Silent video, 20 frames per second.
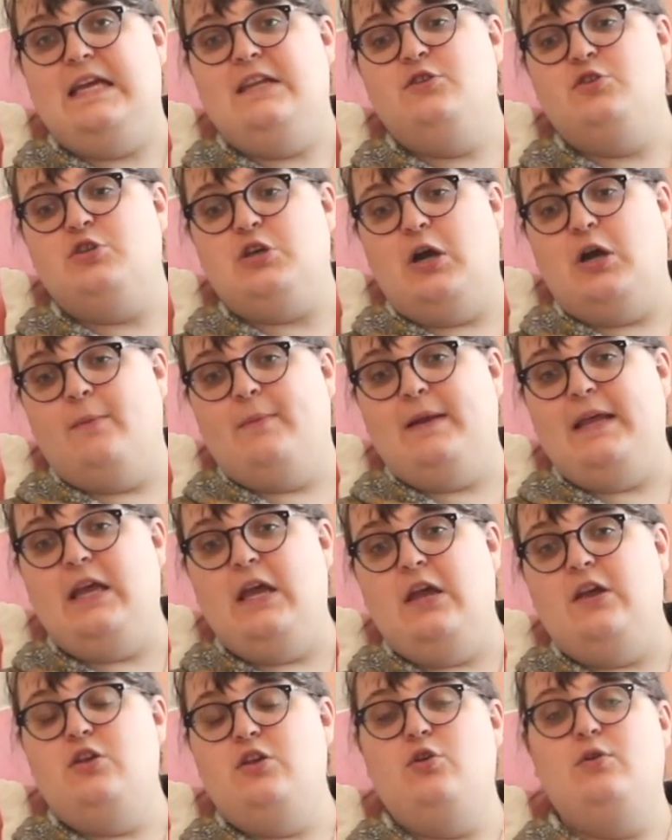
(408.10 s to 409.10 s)
in
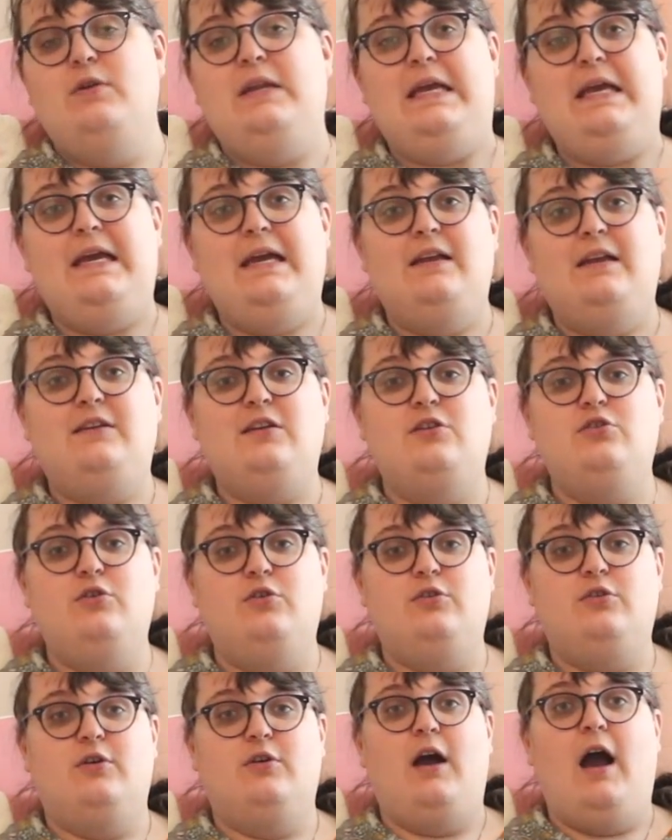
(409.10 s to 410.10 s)
Germany, you need to do
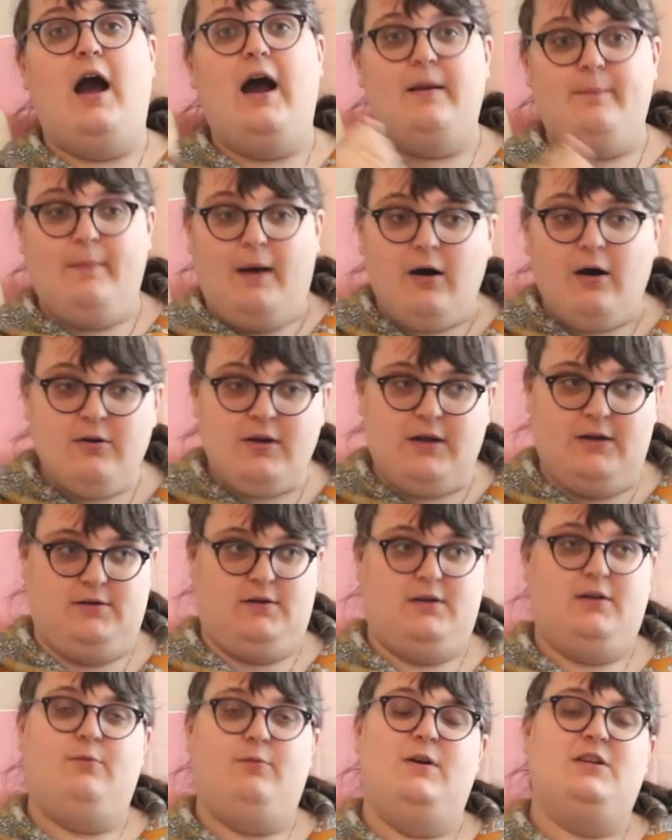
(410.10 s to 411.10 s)
your
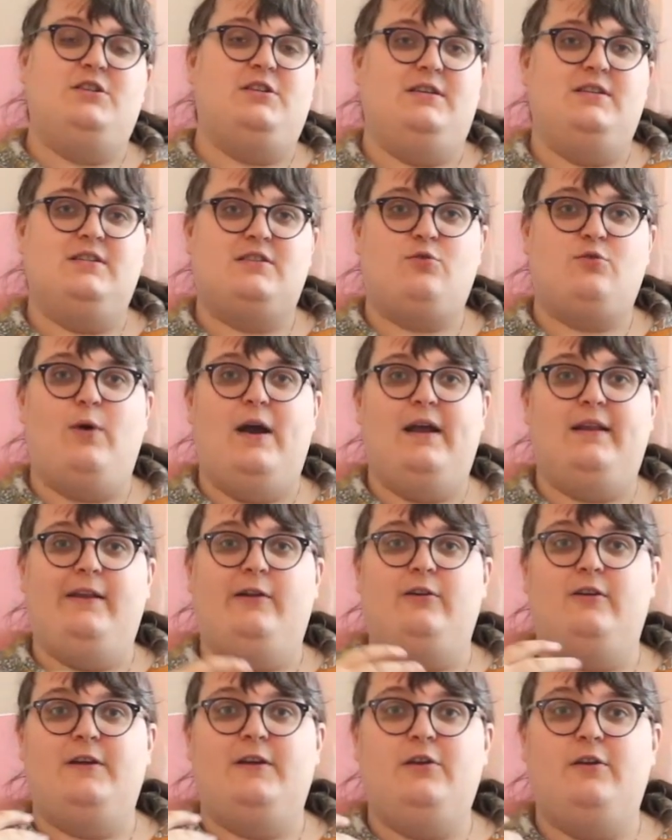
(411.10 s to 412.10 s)
Anmeldung, which is quite
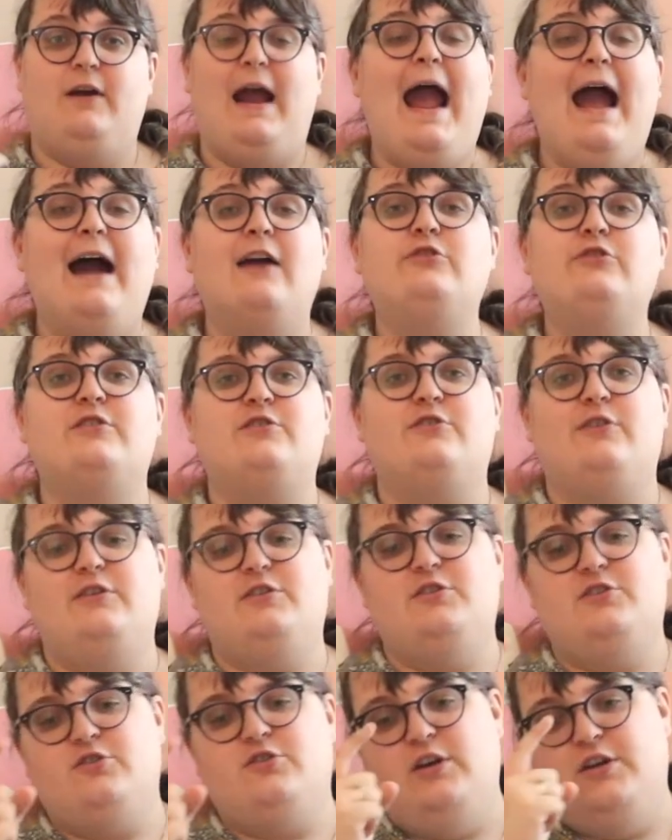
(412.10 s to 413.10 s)
literally your address
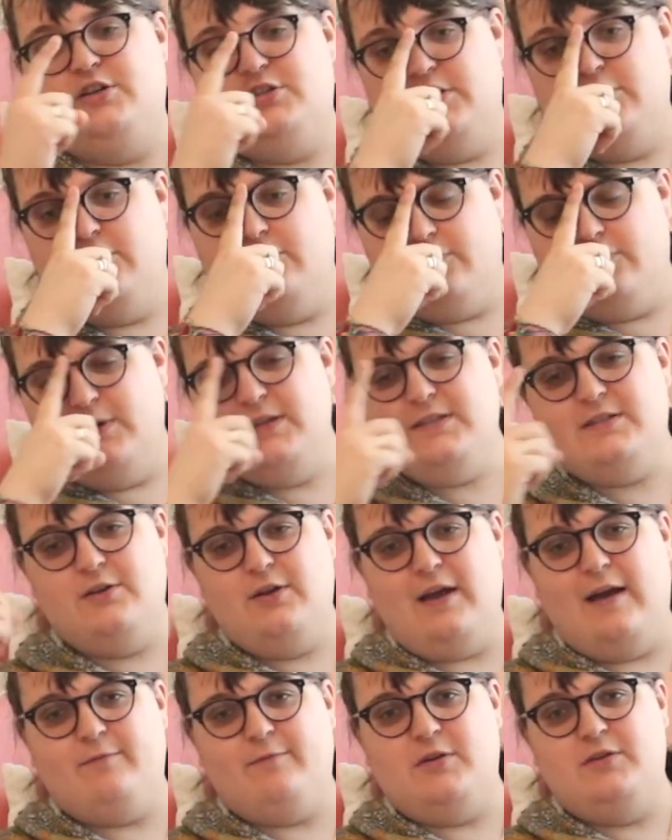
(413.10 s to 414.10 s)
registration. The reason
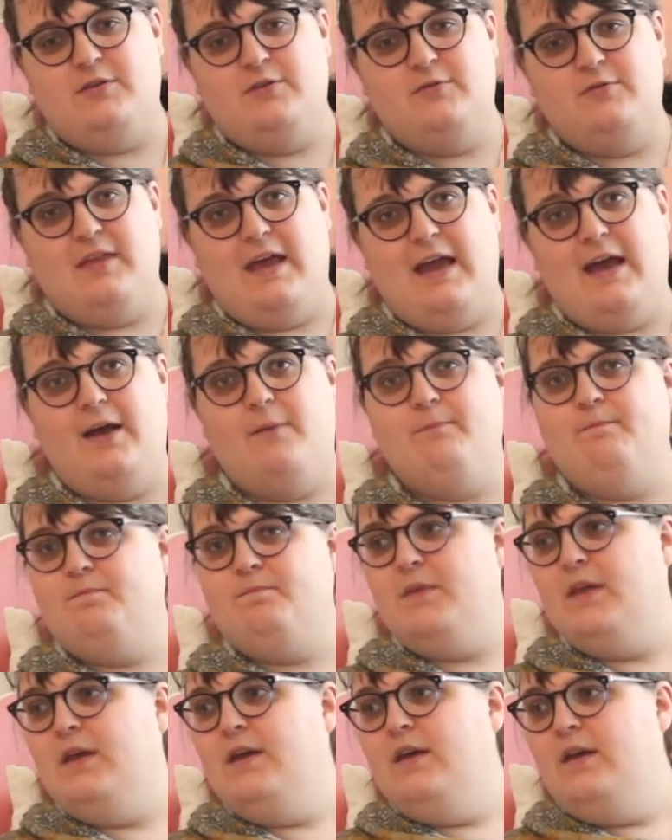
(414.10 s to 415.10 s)
you have to do that,
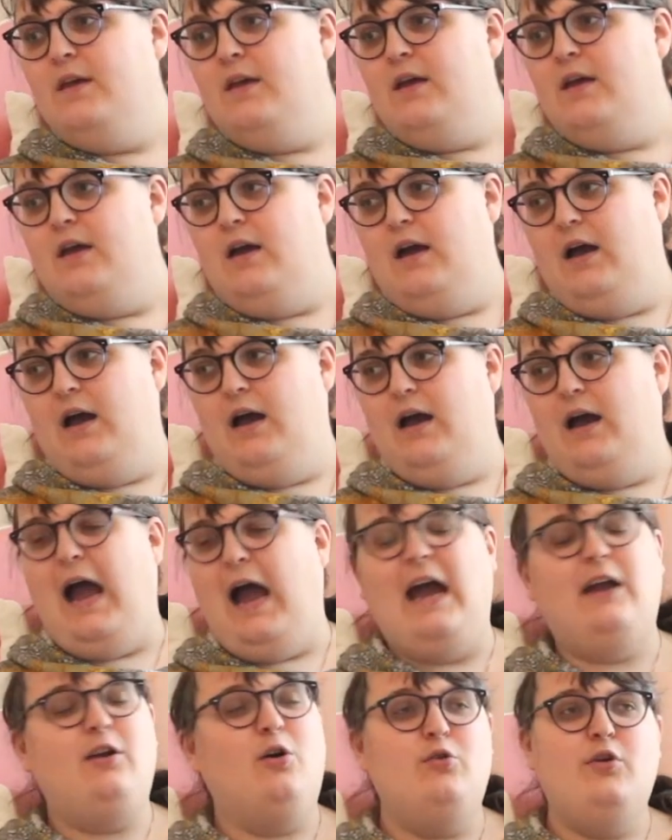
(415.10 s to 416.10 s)

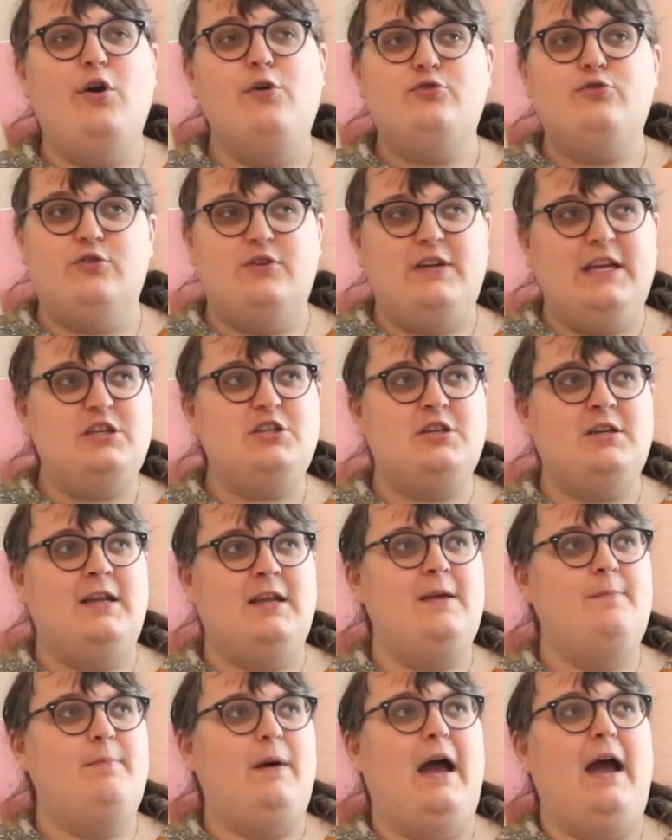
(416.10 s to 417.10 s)
I don't know
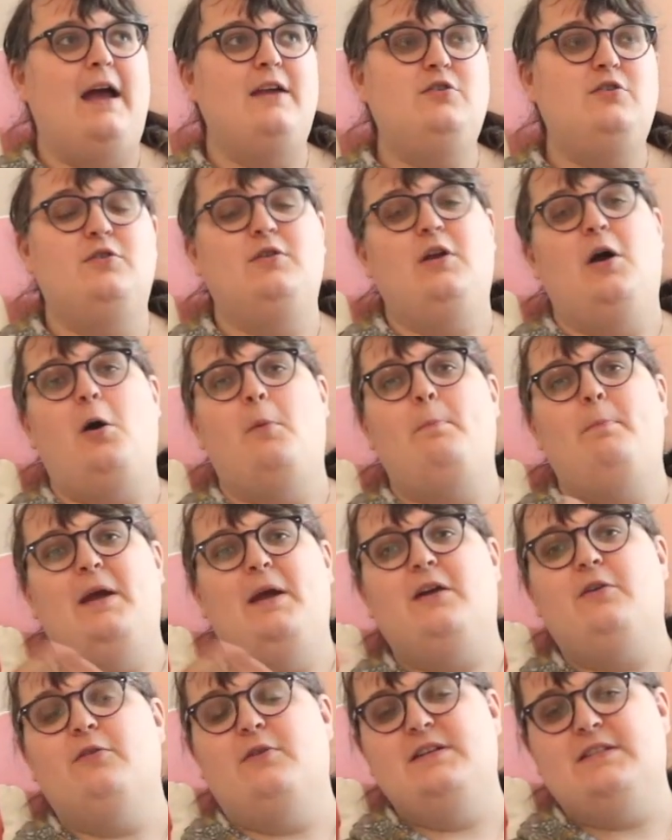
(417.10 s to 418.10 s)
traditionally, but I do know a
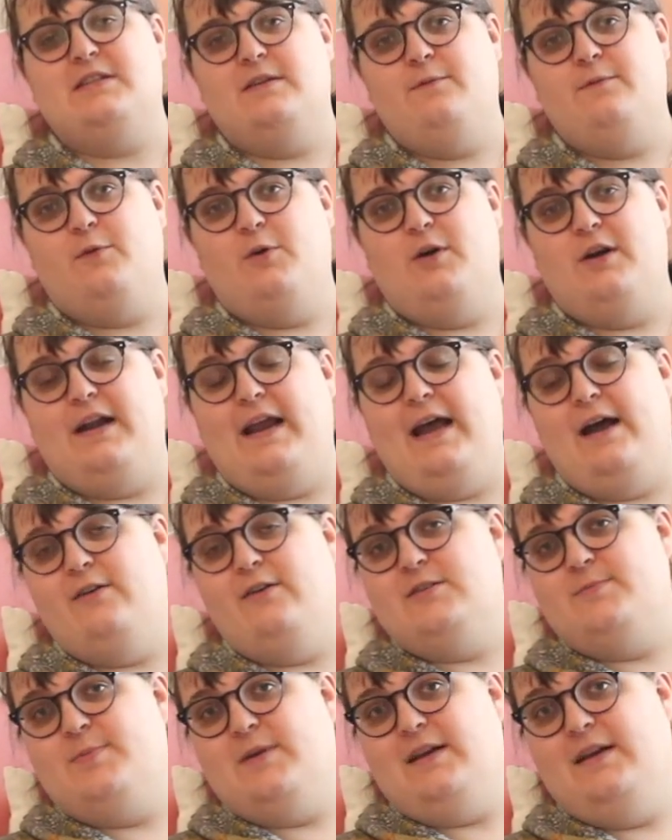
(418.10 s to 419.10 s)
big reason for it now
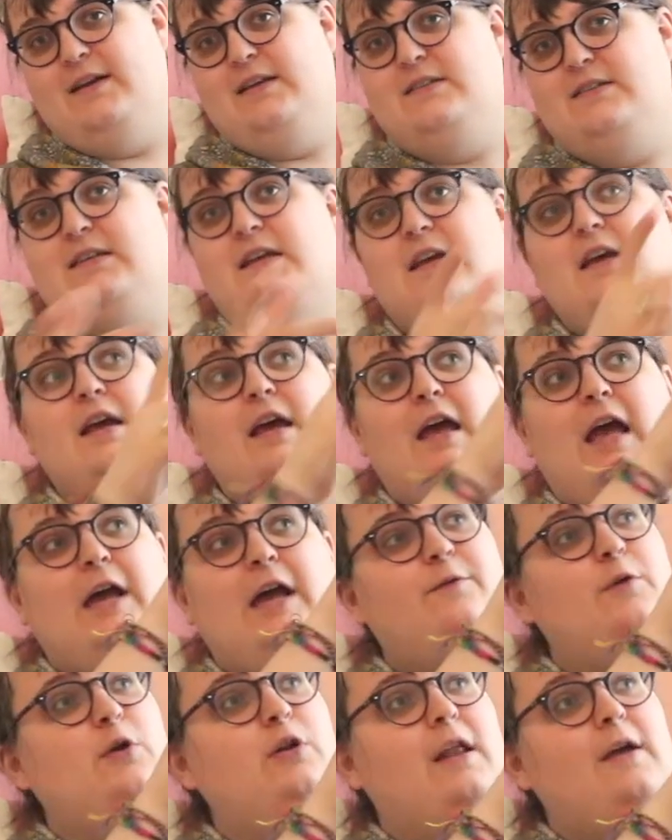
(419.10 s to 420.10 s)
is because
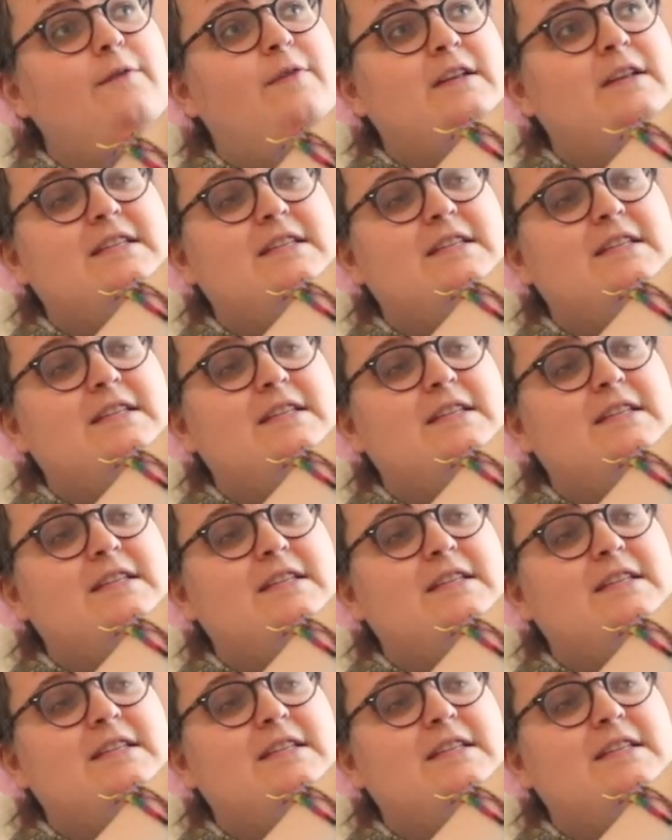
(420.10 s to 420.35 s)
if you live in,